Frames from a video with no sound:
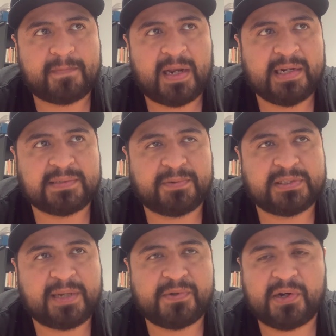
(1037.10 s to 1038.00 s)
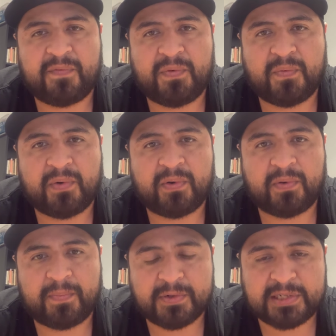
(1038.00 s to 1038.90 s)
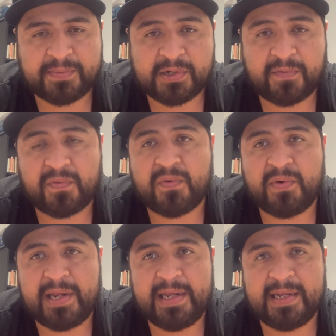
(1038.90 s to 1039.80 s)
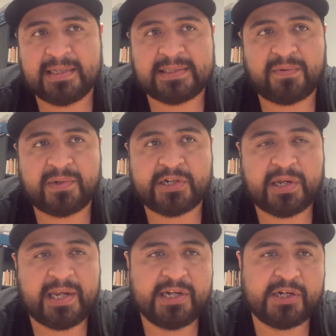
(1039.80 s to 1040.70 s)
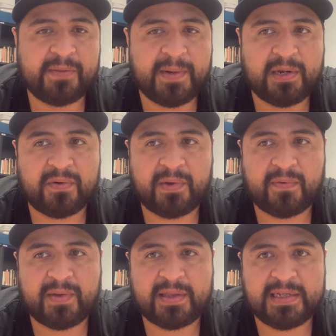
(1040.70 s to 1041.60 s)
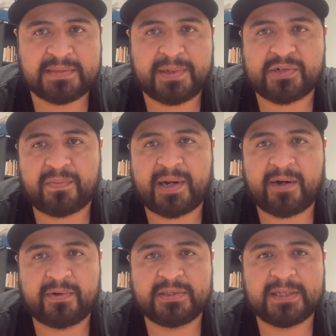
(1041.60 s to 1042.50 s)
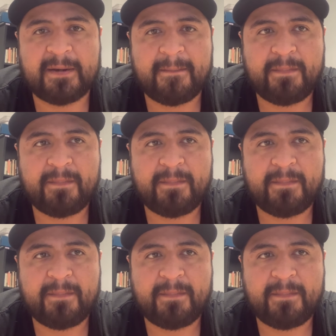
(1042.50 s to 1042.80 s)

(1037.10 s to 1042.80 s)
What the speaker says: I guess perception of the world, or perception of who he is and what he should be doing with these special powers.